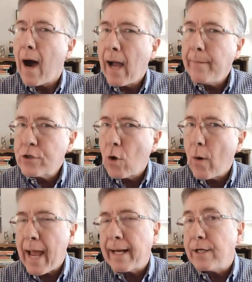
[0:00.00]
I'm So
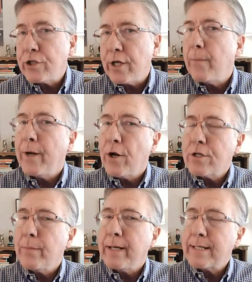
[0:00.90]
Anna. She appears
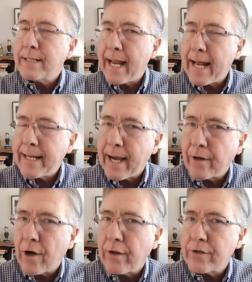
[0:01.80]
to be a
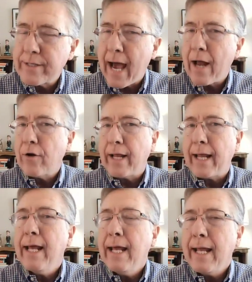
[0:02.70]
standout on
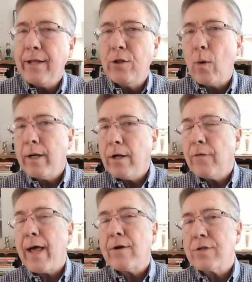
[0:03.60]
Saturday in the
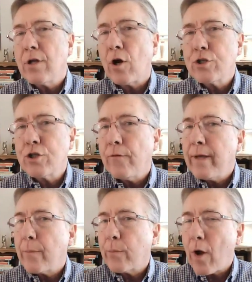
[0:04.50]
$100,000
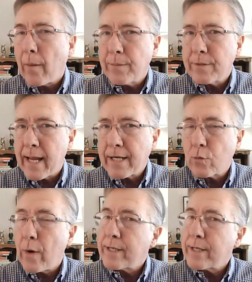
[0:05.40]
Soviet Problem Stakes,